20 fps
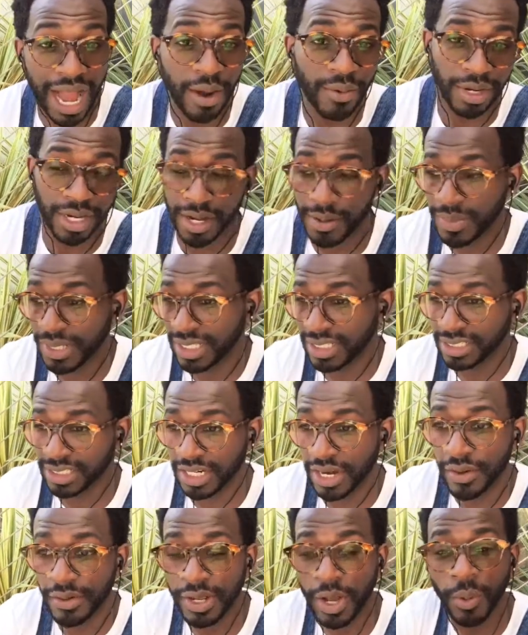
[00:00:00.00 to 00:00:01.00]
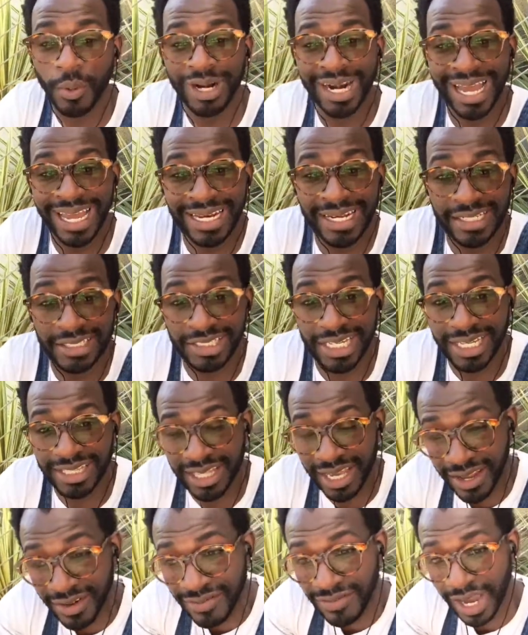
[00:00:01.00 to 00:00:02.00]
outcome in the scenario when I initiate
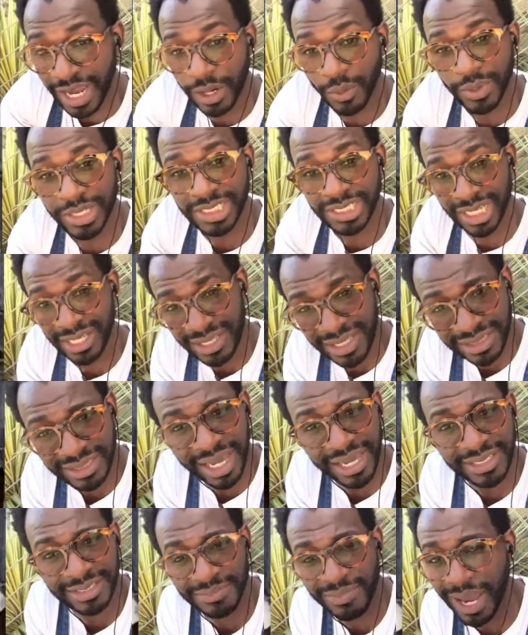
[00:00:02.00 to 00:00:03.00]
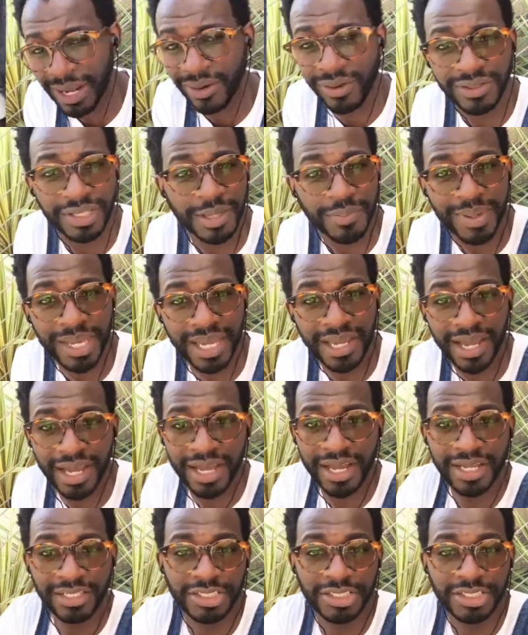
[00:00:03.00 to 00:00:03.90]
the invite, which in this case might only be